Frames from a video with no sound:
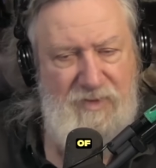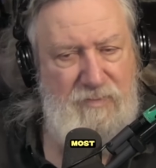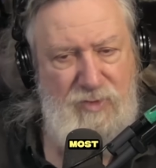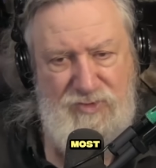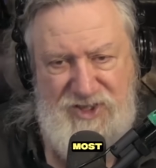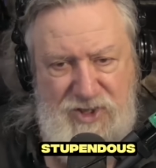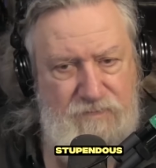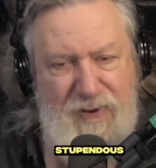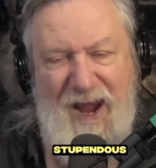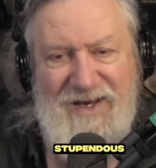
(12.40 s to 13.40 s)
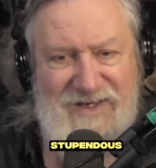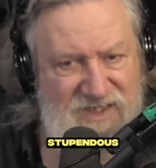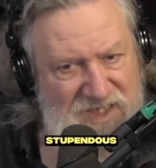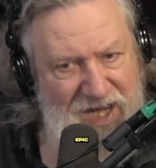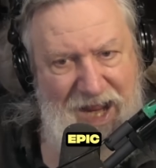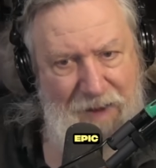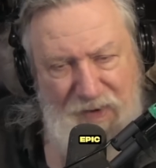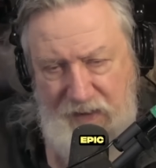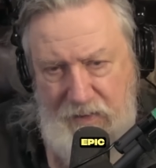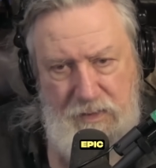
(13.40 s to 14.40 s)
of the most stupendous, epic